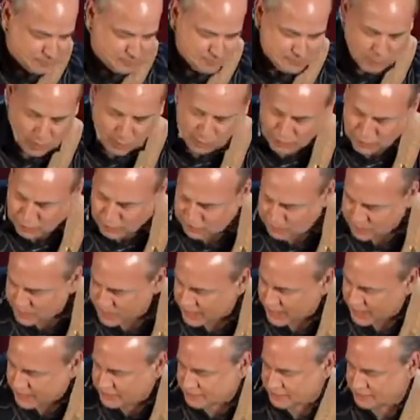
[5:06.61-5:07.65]
But with a
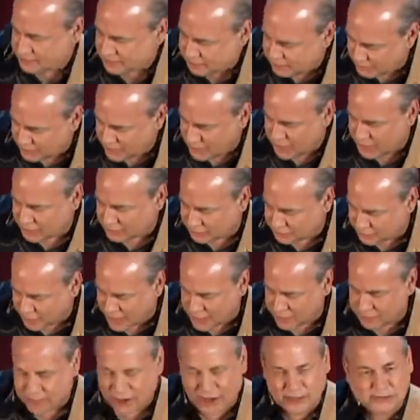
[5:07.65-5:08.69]
pick and
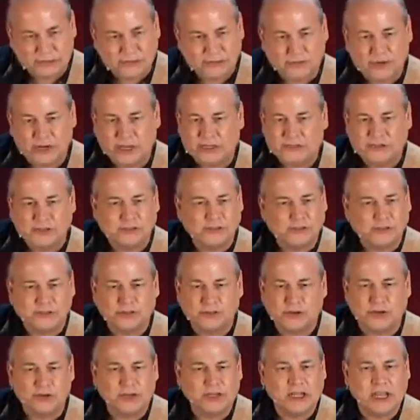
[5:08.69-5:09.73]
flat wound strings, it's a
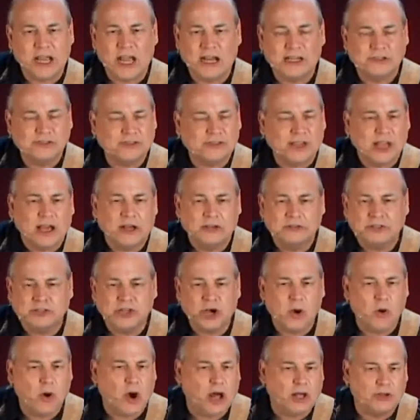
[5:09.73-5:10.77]
certain kind of sound.
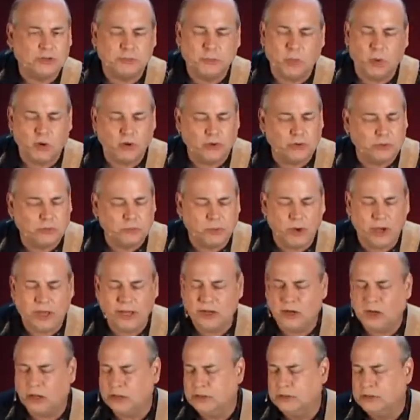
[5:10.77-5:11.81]
Joe Osborne, who played
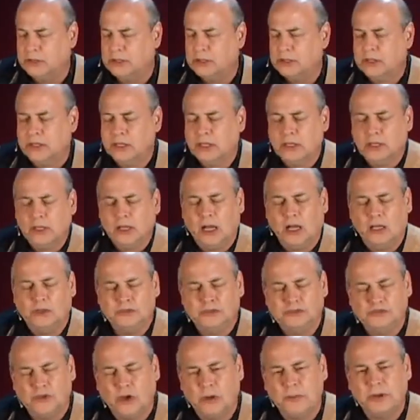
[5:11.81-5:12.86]
on
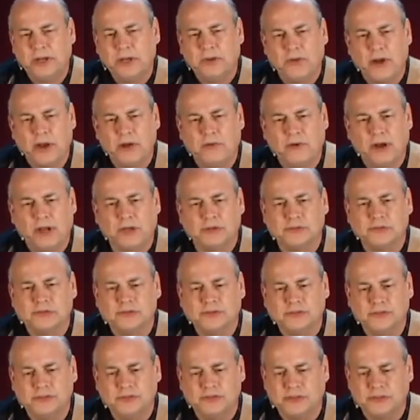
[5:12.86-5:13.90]
so many great records in
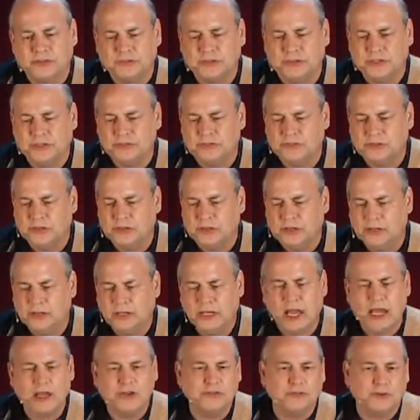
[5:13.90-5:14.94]
the 60s, The
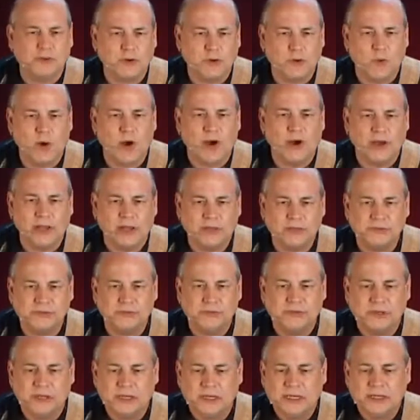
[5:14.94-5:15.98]
Age of Aquarius,
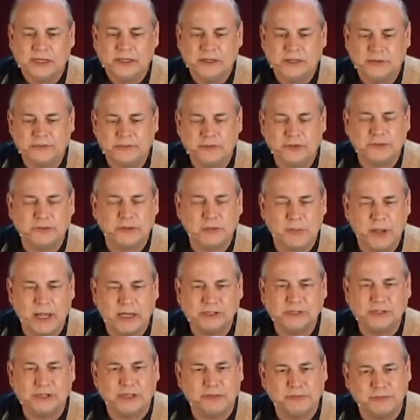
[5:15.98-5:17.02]
The Fifth
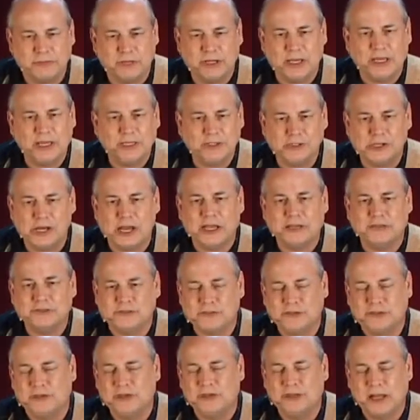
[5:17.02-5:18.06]
Dimension. If you get a chance
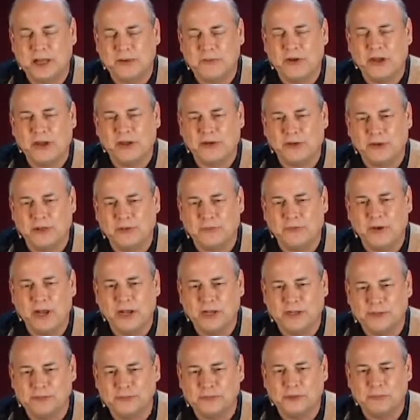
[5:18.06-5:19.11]
to hear that record on the
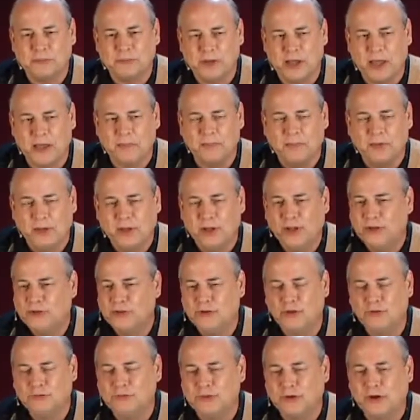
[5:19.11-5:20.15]
radio sometime,
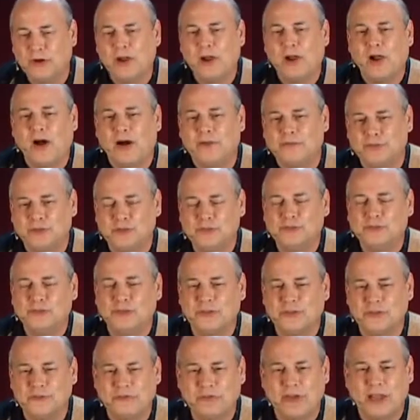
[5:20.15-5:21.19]
don't turn it off. Listen to
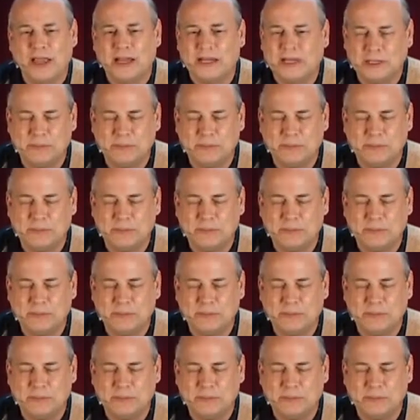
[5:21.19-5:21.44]
the fade.